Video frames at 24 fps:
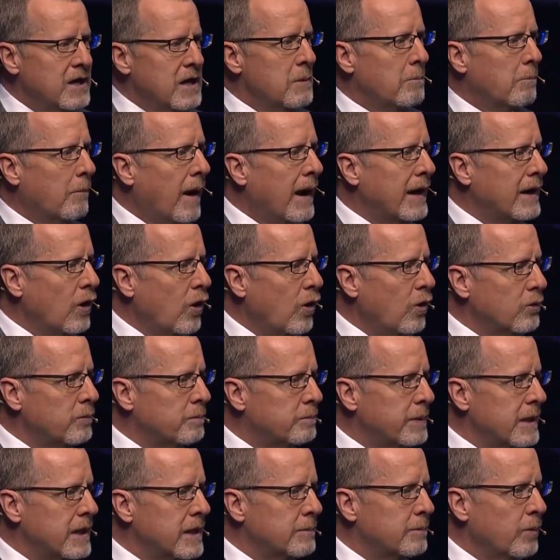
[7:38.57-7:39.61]
my own
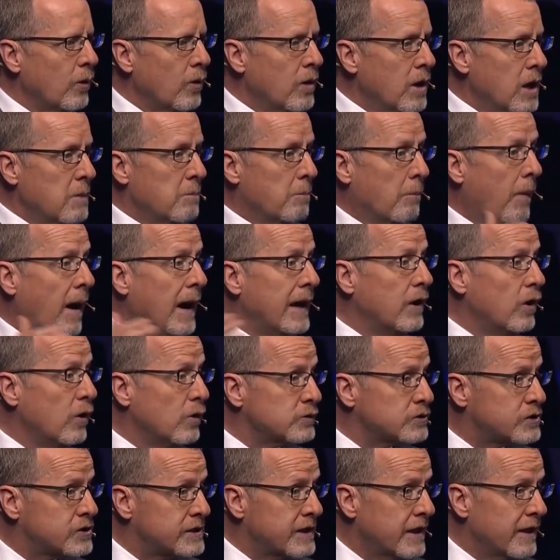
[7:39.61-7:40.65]
people, my own
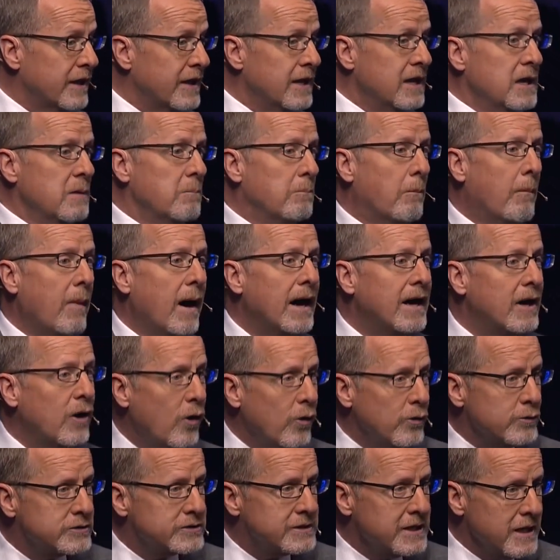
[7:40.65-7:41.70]
city, my
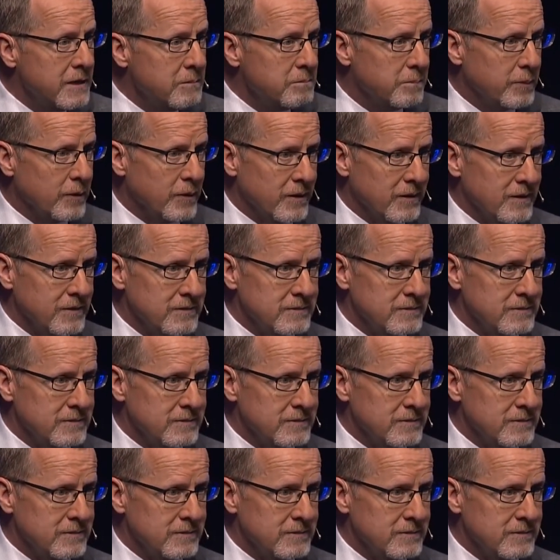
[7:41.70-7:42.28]
own temple?